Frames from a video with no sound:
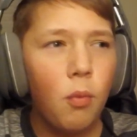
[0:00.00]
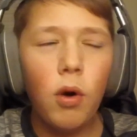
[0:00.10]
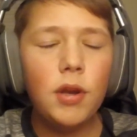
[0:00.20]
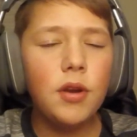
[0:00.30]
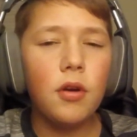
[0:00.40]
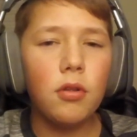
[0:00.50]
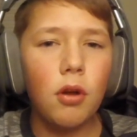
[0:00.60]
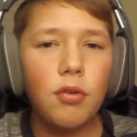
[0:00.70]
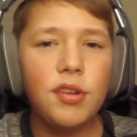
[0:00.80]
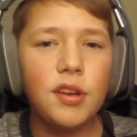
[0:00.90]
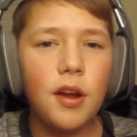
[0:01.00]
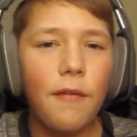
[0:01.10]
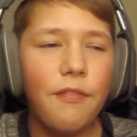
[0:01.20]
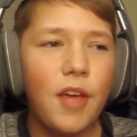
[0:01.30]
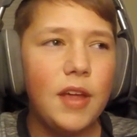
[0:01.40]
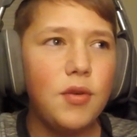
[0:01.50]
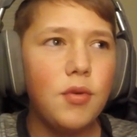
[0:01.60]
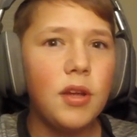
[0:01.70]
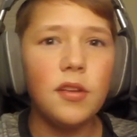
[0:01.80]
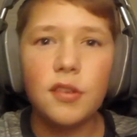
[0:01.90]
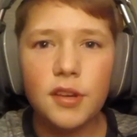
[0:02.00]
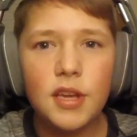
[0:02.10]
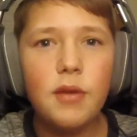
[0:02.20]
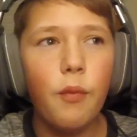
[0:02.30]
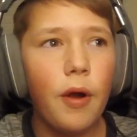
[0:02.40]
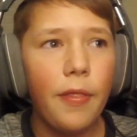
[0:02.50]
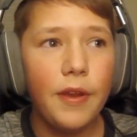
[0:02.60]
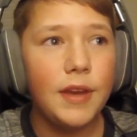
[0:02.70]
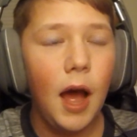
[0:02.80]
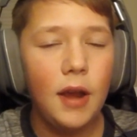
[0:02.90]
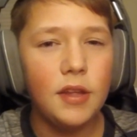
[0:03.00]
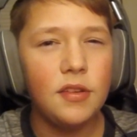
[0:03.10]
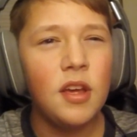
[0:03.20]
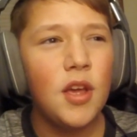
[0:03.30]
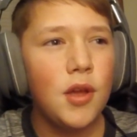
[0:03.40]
One, you're close enough that you can see where the dot is,